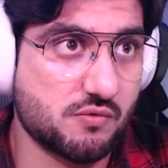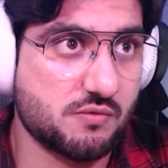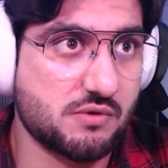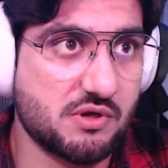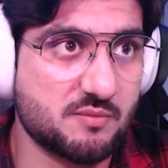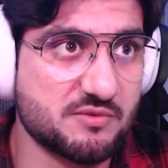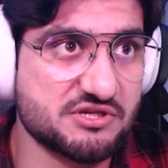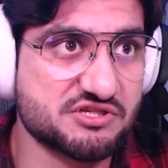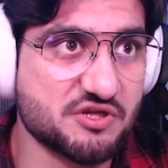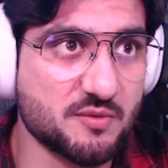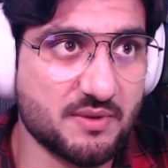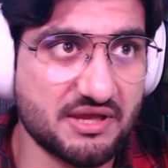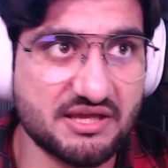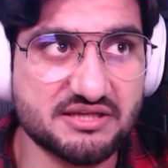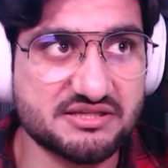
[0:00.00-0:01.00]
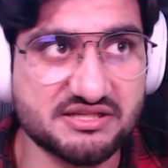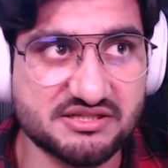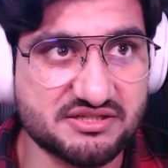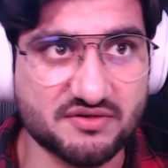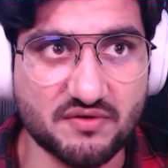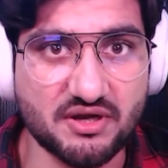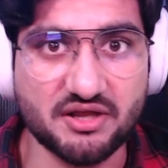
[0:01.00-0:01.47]
I'm assuming he's just
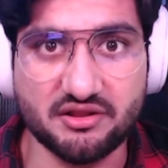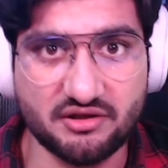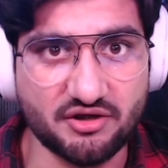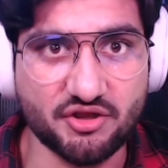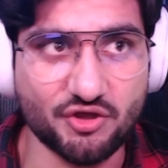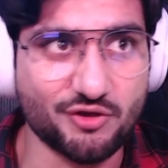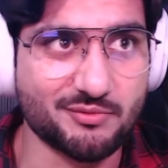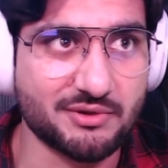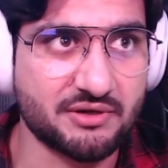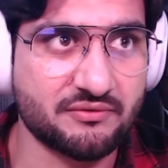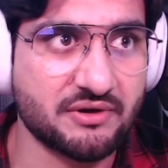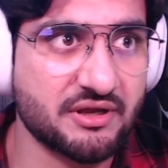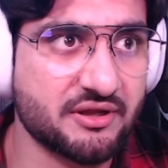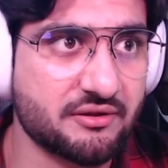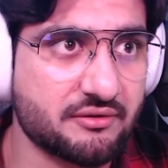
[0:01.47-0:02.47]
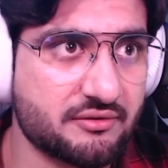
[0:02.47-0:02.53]
a regular human, right?